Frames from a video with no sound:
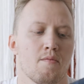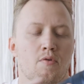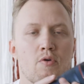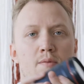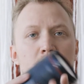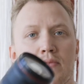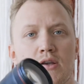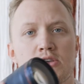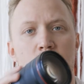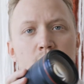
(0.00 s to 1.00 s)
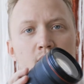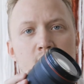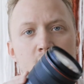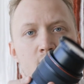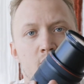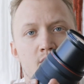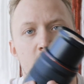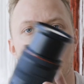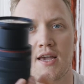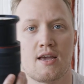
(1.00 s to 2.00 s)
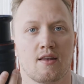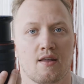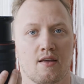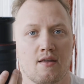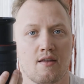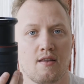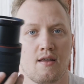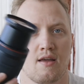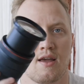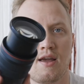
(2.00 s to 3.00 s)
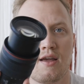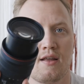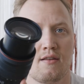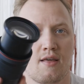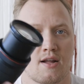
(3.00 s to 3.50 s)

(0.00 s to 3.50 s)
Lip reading: But what I mean by zoom lens is you can take it, and